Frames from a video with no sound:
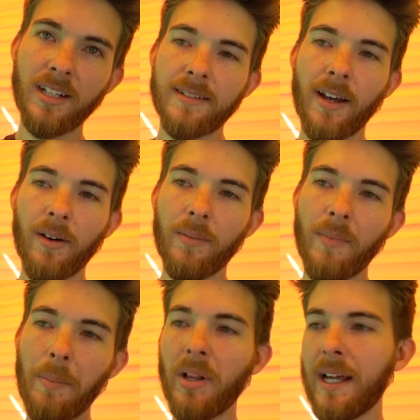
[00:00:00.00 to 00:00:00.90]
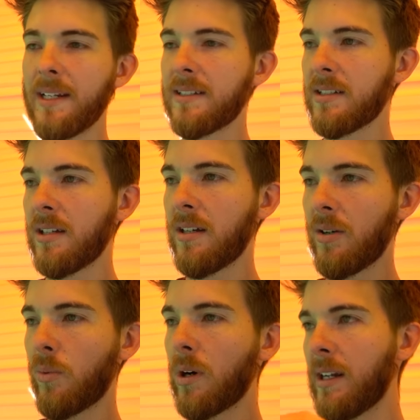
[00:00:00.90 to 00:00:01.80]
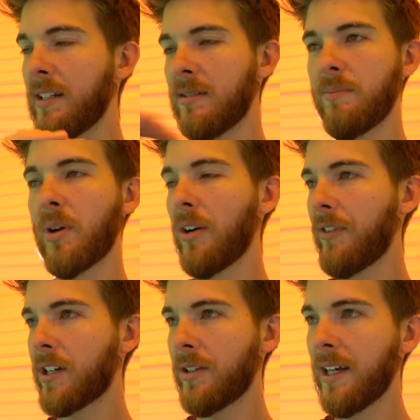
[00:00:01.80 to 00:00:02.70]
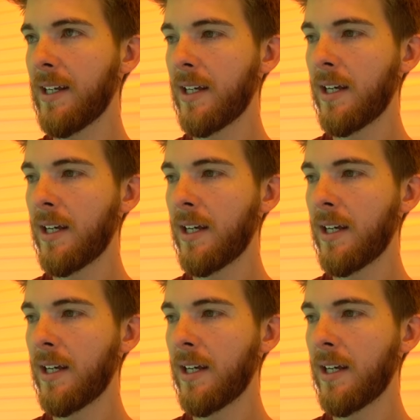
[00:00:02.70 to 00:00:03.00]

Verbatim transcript: So my plan is working perfectly,